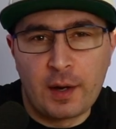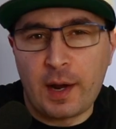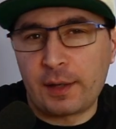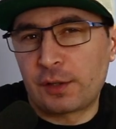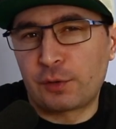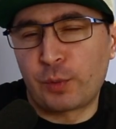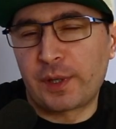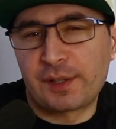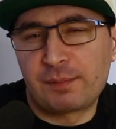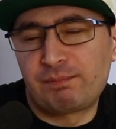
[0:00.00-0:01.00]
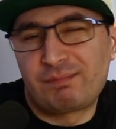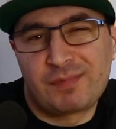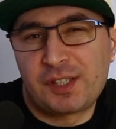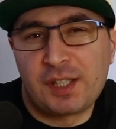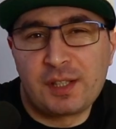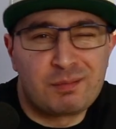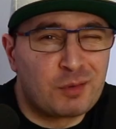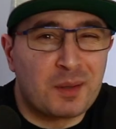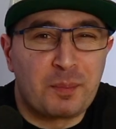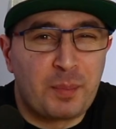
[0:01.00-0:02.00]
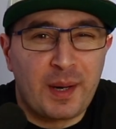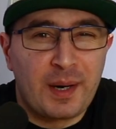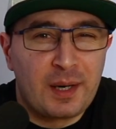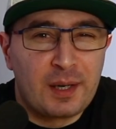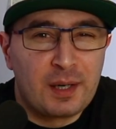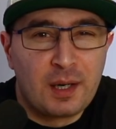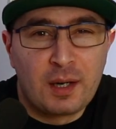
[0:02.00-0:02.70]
I just want to see to compare